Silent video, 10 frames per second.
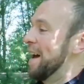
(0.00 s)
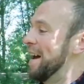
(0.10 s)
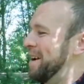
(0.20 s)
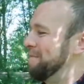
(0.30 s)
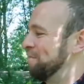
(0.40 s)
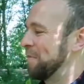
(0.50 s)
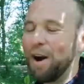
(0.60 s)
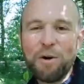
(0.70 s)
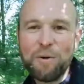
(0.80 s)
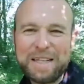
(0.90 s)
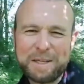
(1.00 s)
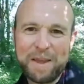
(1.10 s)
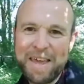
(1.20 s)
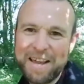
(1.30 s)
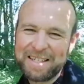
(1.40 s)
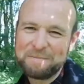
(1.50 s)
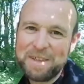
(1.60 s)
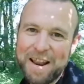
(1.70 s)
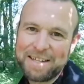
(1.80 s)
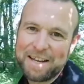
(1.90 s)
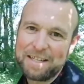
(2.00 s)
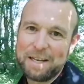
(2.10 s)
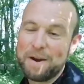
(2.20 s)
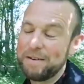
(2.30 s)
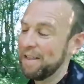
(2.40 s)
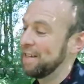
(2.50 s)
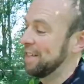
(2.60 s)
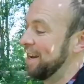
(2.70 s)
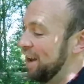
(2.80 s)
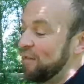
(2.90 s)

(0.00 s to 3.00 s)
Oh, where to begin, because I'm dead excited about this.